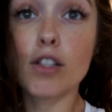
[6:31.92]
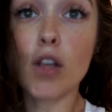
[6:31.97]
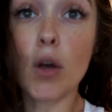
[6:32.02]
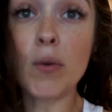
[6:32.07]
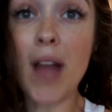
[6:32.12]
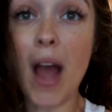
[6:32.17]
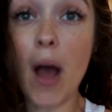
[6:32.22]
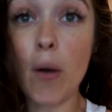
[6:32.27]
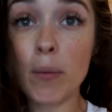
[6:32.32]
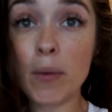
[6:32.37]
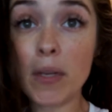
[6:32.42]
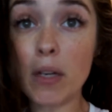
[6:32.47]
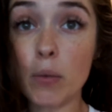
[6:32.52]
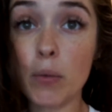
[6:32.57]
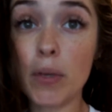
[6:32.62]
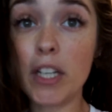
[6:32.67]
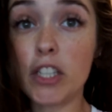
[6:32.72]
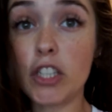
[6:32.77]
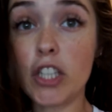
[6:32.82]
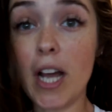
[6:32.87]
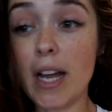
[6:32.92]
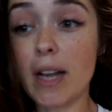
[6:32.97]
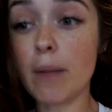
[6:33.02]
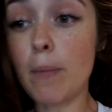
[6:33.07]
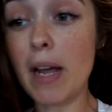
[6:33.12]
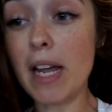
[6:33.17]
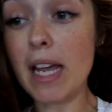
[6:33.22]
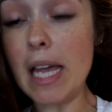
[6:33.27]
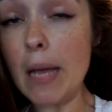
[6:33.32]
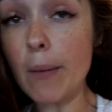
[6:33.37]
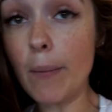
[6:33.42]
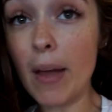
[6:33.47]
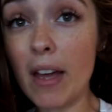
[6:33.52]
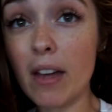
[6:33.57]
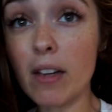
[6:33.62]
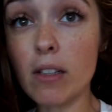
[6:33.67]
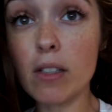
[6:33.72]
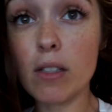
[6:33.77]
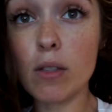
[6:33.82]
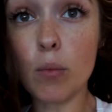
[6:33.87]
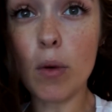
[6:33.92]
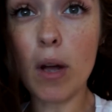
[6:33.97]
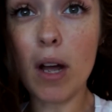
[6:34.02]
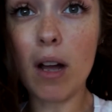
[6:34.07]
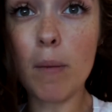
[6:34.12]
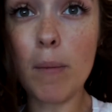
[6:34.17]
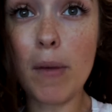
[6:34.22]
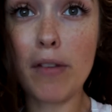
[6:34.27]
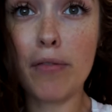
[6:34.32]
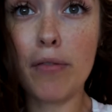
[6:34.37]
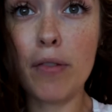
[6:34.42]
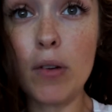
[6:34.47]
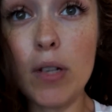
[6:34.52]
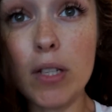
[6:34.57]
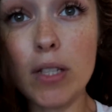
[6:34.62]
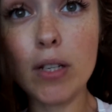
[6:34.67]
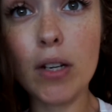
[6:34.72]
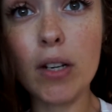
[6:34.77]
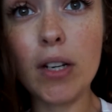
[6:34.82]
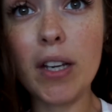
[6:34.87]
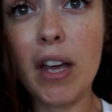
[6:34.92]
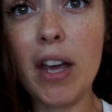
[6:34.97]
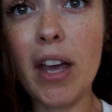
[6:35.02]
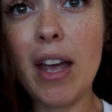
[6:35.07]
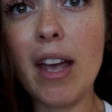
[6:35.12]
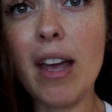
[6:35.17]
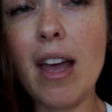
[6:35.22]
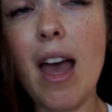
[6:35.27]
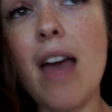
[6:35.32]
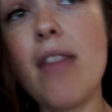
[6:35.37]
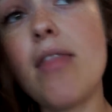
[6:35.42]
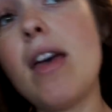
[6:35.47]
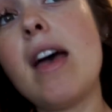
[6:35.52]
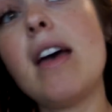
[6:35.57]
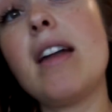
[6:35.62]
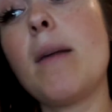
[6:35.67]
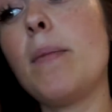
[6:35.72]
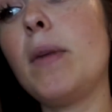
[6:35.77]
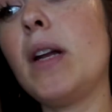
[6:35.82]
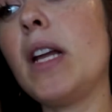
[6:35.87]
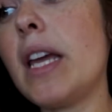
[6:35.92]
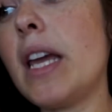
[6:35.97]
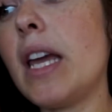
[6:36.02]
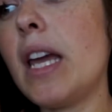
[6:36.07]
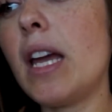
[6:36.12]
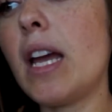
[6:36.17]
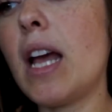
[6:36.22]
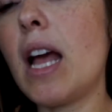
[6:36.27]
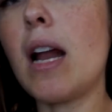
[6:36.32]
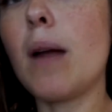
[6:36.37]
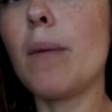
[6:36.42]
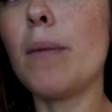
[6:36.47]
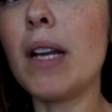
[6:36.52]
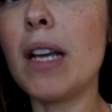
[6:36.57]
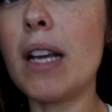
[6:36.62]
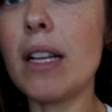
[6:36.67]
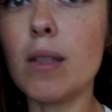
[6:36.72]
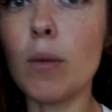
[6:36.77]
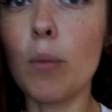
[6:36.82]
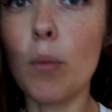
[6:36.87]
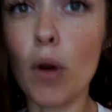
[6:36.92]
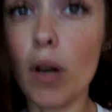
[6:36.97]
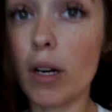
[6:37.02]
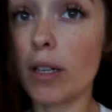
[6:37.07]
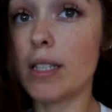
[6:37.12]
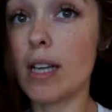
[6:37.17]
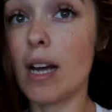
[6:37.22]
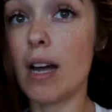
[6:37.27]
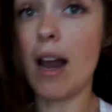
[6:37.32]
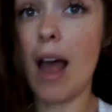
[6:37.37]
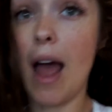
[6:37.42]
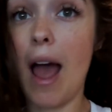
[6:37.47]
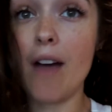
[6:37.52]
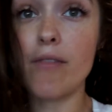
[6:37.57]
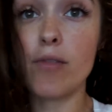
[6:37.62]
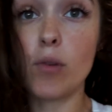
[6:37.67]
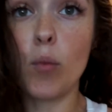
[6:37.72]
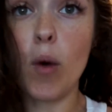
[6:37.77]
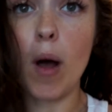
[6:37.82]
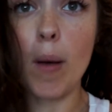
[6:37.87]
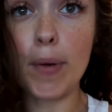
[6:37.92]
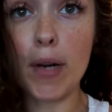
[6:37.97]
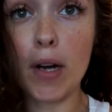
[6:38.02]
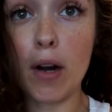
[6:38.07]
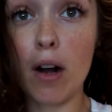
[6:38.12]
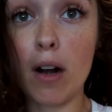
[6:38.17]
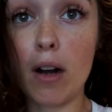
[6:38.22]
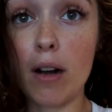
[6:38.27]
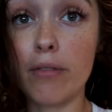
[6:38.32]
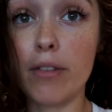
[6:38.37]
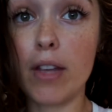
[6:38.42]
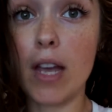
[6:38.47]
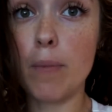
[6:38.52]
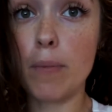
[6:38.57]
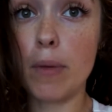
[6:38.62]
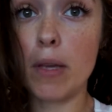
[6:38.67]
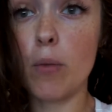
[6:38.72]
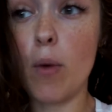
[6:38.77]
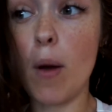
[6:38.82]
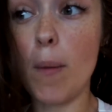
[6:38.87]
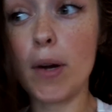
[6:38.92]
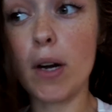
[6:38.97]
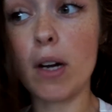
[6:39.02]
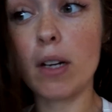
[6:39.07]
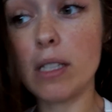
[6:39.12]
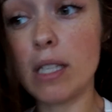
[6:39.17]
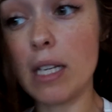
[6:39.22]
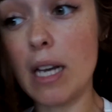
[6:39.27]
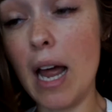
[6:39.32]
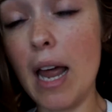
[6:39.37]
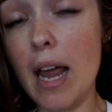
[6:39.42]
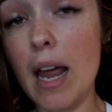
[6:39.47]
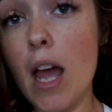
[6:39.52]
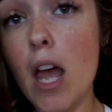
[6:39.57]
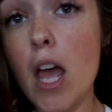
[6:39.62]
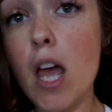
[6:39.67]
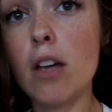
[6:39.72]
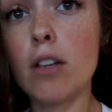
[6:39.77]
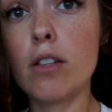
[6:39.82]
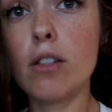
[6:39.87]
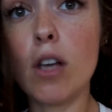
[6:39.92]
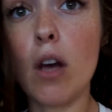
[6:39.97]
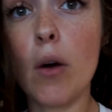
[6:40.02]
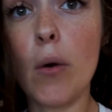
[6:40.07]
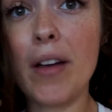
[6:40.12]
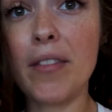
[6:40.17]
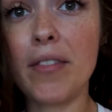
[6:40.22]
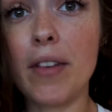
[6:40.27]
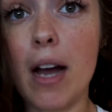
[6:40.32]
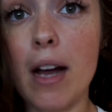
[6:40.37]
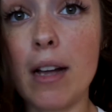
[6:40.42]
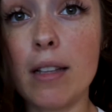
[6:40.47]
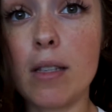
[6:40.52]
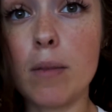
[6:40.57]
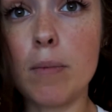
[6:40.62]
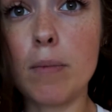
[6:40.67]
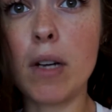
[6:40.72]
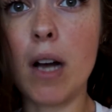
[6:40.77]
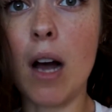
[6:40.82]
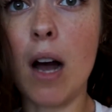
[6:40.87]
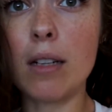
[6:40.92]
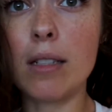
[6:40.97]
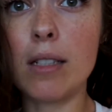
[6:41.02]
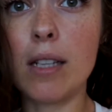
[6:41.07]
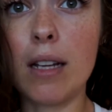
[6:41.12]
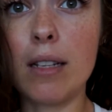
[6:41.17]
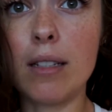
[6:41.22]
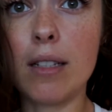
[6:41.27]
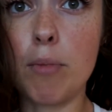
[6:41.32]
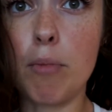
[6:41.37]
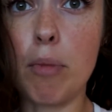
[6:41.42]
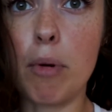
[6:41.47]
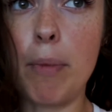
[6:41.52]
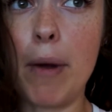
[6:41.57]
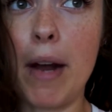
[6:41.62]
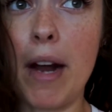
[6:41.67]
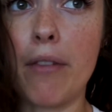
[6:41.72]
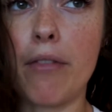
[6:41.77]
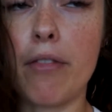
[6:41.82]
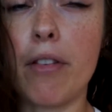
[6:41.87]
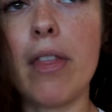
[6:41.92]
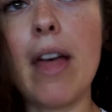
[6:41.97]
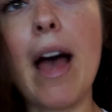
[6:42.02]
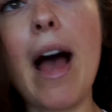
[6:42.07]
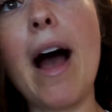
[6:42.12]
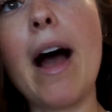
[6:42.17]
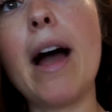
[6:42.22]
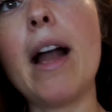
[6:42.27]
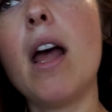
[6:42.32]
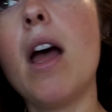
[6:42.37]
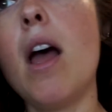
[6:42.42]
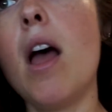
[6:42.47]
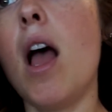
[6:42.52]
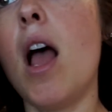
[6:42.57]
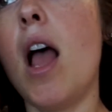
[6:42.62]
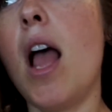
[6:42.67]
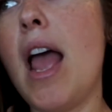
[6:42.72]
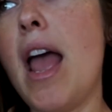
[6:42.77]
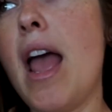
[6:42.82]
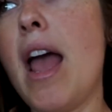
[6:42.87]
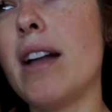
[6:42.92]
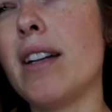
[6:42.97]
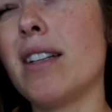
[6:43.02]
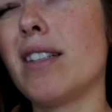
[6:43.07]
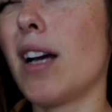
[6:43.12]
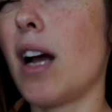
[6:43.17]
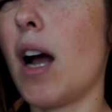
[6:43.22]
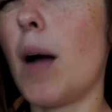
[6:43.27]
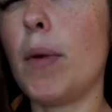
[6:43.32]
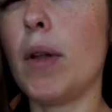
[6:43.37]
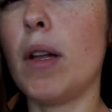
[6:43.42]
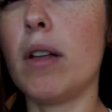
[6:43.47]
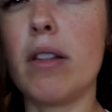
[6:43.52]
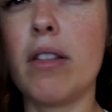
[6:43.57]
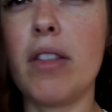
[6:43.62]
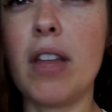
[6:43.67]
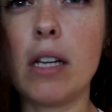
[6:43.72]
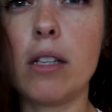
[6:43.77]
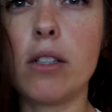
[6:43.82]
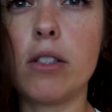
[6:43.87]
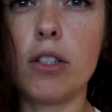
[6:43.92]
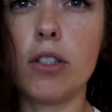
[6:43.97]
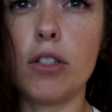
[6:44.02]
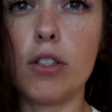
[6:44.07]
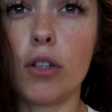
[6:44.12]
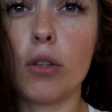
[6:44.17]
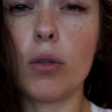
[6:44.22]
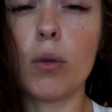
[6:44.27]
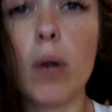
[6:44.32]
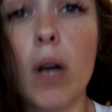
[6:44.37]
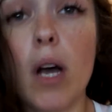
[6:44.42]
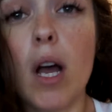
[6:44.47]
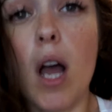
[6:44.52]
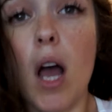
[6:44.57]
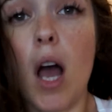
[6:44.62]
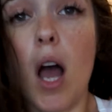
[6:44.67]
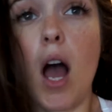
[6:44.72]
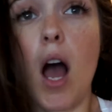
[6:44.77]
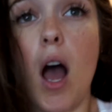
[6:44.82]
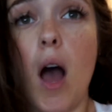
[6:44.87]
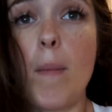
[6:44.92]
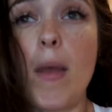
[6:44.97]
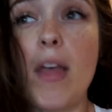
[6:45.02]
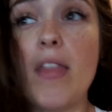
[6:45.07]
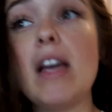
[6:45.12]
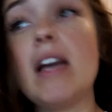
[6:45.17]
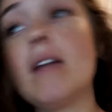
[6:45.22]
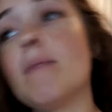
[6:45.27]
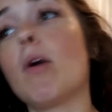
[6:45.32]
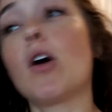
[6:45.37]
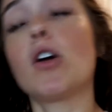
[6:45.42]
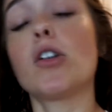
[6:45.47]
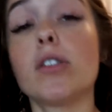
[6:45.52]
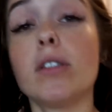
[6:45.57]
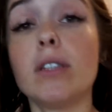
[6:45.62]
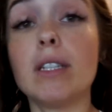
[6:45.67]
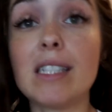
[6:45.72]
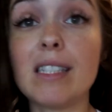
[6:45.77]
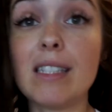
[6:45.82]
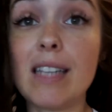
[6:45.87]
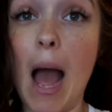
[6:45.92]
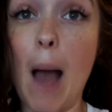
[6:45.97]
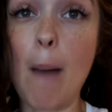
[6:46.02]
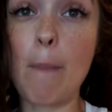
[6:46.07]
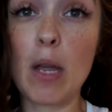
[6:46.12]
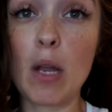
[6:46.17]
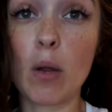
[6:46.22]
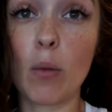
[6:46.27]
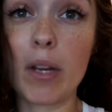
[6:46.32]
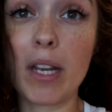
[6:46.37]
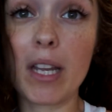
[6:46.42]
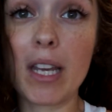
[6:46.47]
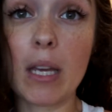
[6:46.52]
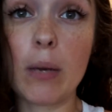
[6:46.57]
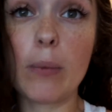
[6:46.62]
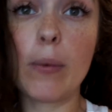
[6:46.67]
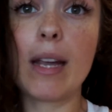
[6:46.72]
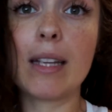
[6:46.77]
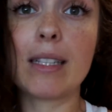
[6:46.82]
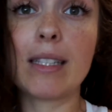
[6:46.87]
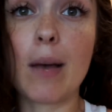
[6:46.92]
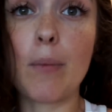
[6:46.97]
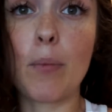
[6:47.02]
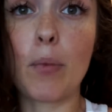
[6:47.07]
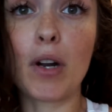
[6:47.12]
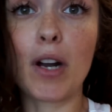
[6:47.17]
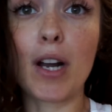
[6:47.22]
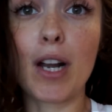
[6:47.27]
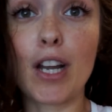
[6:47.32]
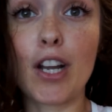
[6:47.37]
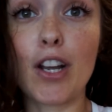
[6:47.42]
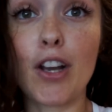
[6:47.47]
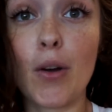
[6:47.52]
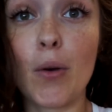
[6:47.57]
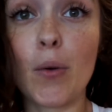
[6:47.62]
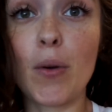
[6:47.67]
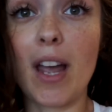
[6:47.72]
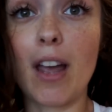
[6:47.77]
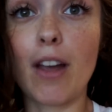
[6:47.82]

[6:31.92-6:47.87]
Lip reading: now I'm gonna recheck my emails while my food is cooking, and then I'm gonna eat and I'm gonna get some work done. I have a webinar, a VIP webinar tonight, so I've got some content to prepare for that and a couple other things to do. And then Marshall is napping. When he wakes up, we're gonna go get